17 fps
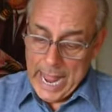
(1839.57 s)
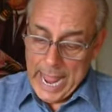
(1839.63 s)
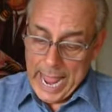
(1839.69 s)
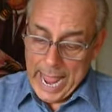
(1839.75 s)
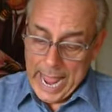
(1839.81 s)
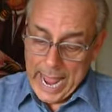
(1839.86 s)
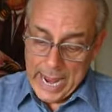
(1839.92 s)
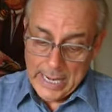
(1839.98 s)

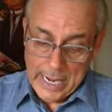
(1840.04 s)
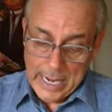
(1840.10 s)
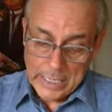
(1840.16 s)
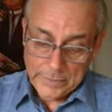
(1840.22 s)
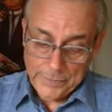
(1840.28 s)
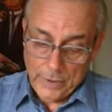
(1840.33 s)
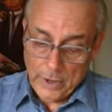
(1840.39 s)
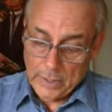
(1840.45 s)
And
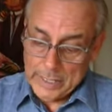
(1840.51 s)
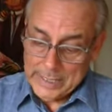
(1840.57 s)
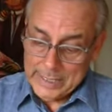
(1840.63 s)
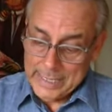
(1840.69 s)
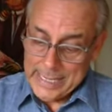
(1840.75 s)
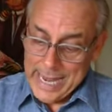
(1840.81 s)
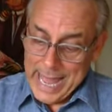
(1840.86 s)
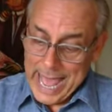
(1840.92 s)
as far as
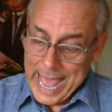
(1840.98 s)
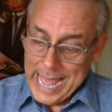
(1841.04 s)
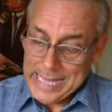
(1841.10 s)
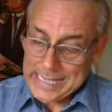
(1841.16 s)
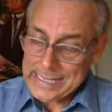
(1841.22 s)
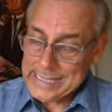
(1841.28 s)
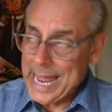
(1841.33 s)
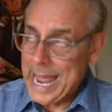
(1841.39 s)
the
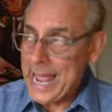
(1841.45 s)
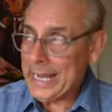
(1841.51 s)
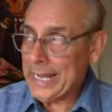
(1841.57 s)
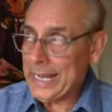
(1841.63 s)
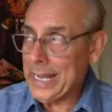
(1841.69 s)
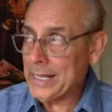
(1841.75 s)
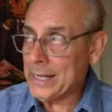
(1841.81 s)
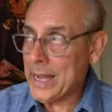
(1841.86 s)
NASDAQ,
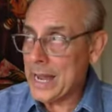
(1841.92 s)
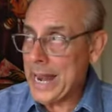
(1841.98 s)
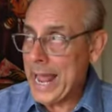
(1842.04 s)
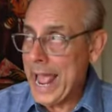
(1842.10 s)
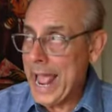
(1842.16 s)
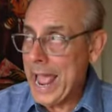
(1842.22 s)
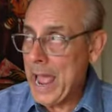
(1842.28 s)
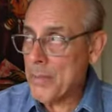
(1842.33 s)
it got
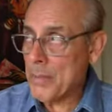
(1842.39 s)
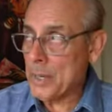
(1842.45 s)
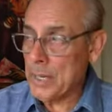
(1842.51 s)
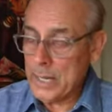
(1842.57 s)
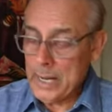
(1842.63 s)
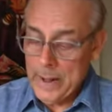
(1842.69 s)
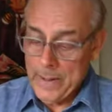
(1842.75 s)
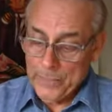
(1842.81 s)

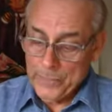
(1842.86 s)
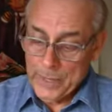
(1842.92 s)
hammered.